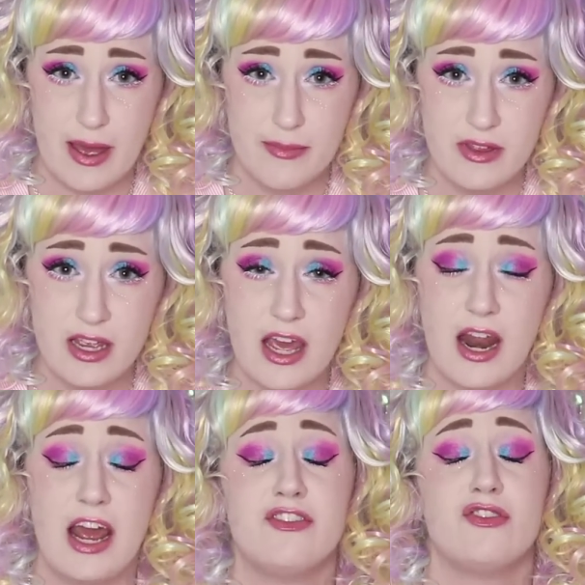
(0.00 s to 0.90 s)
Emily and
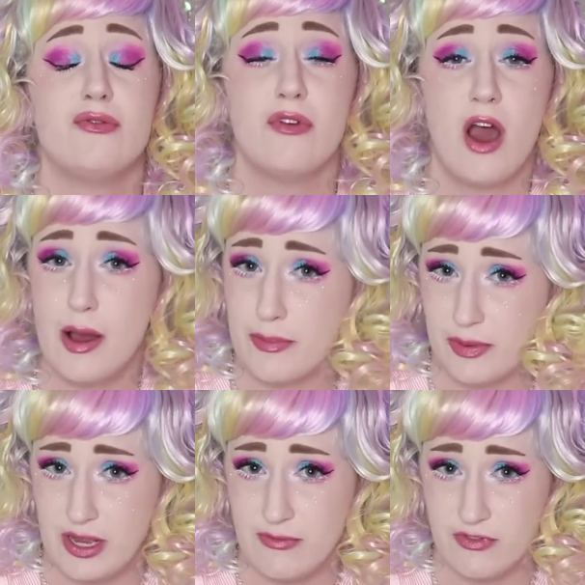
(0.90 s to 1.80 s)
I do not
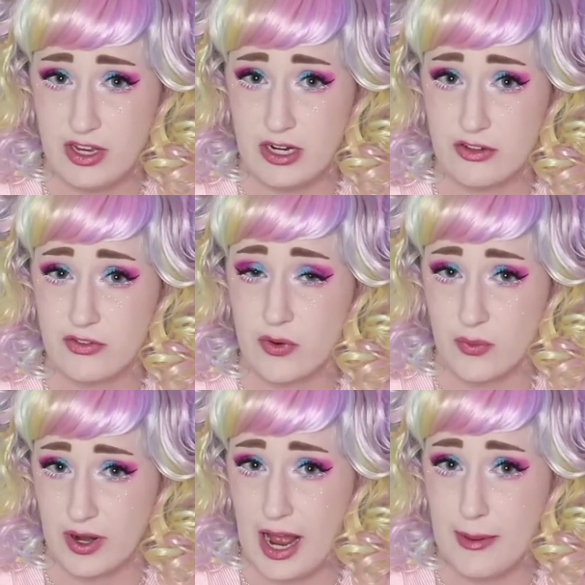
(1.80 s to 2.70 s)
blame Venus for
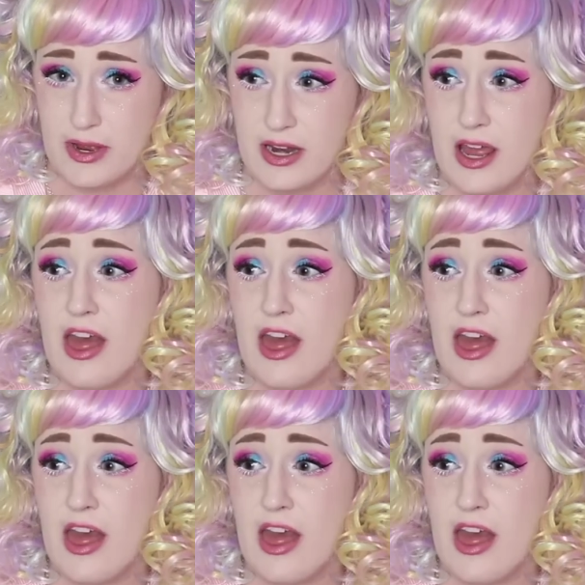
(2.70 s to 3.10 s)
what happened.